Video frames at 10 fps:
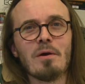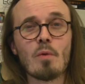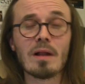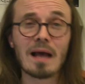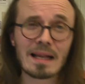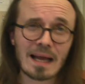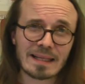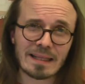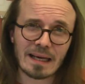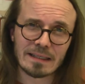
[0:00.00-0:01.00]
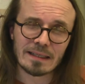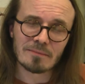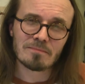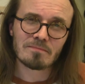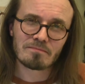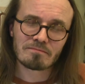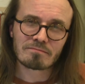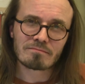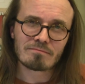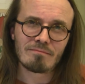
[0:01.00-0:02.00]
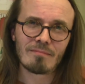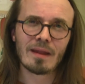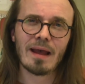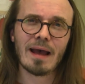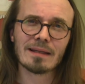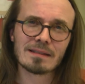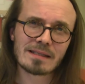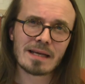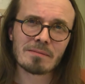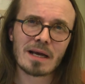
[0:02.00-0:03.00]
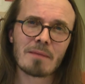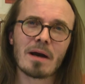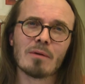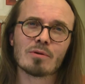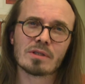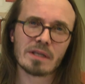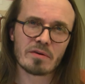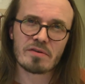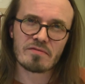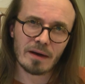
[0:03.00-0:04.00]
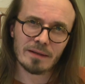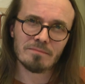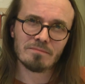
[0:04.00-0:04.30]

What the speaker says: Well, I like the idea, and at the same time, I was terrified.